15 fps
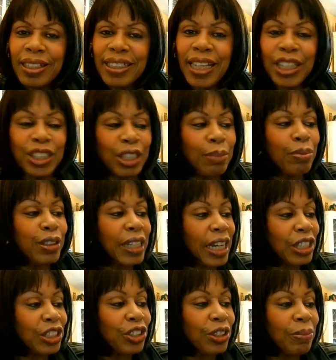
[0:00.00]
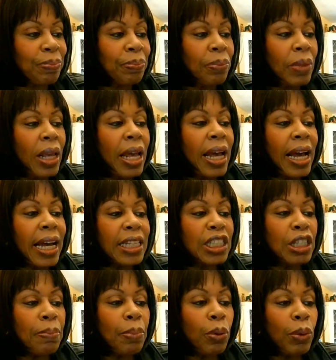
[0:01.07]
It's actually protection, has
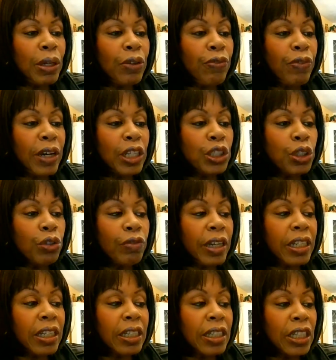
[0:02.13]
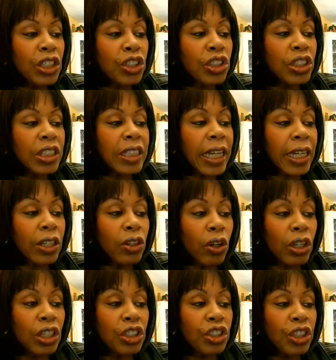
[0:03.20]
deployed facial recognitions
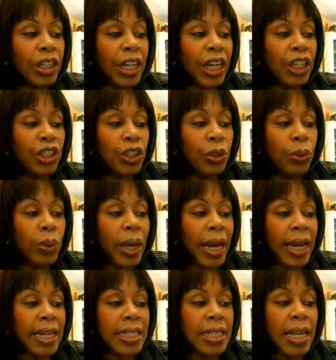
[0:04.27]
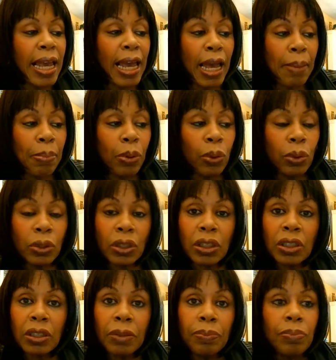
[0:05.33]
technology in U S
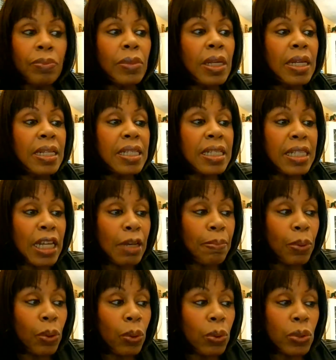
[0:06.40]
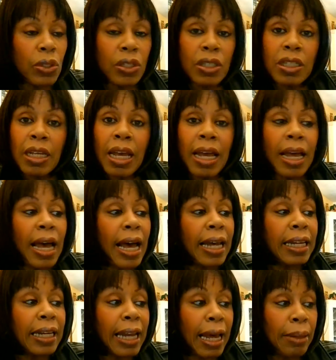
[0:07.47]
airports, seaports
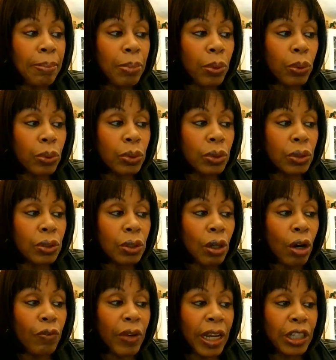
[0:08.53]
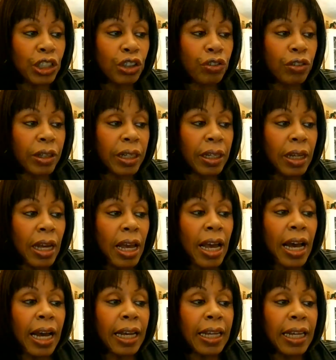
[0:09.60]
and land ports of entry
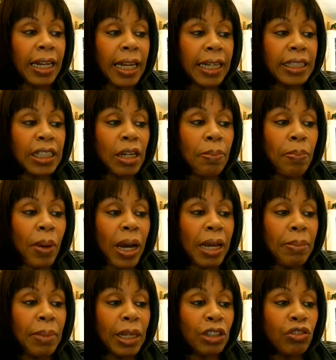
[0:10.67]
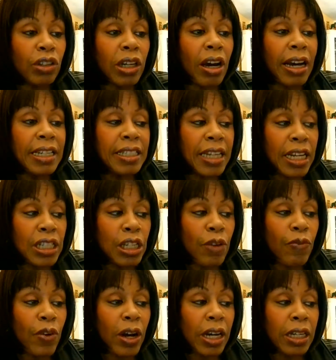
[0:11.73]
and collected biometric
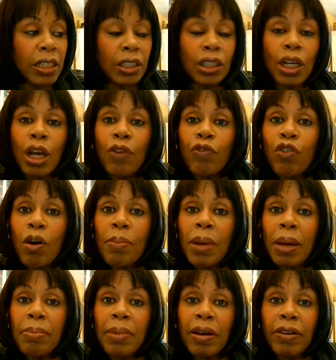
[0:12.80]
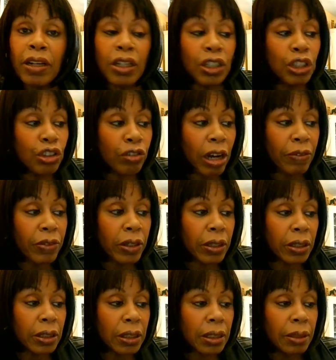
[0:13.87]
identifiers from American
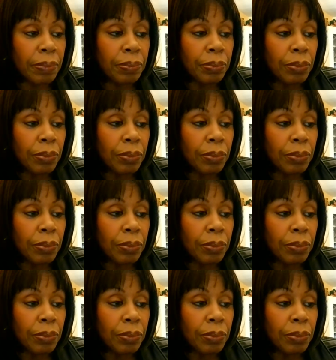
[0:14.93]
travellers.